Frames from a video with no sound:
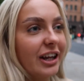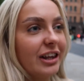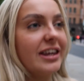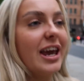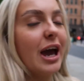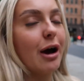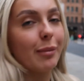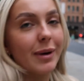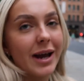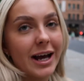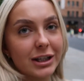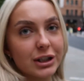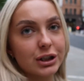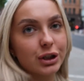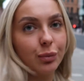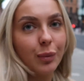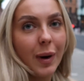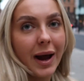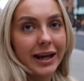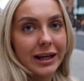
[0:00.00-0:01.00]
Yeah, we had to
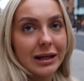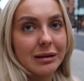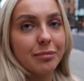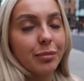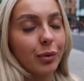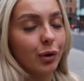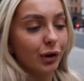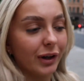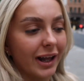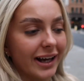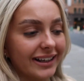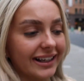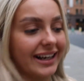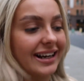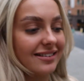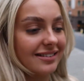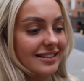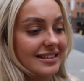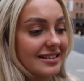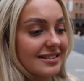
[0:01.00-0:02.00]
wait, but like
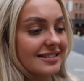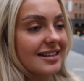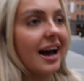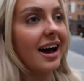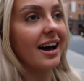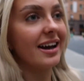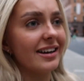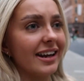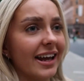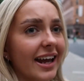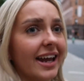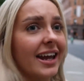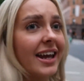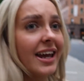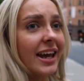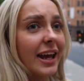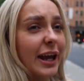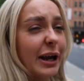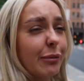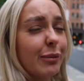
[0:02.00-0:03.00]
it's a Saturday,
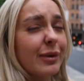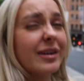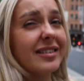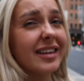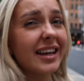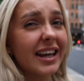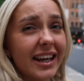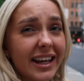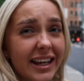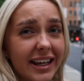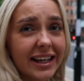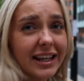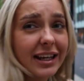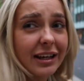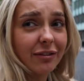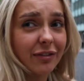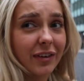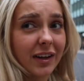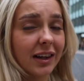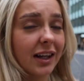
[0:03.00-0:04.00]
it was
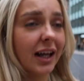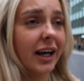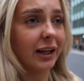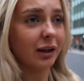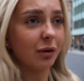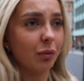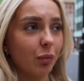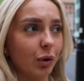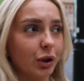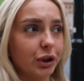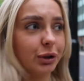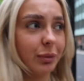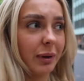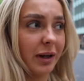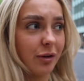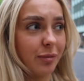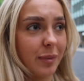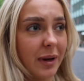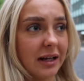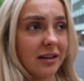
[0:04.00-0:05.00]
even, like, what do you
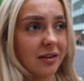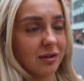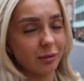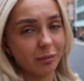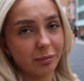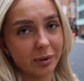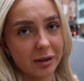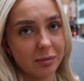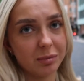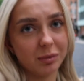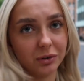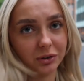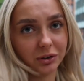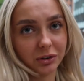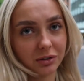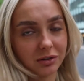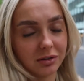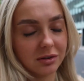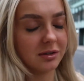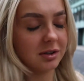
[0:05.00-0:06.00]
expect? Some people
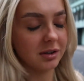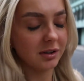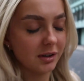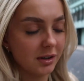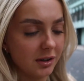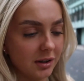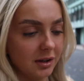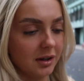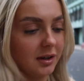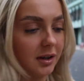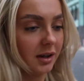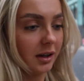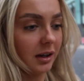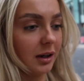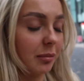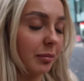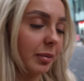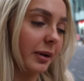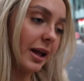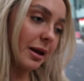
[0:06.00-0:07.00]
just
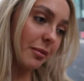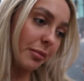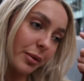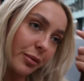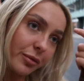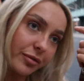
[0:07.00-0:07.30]
complain, but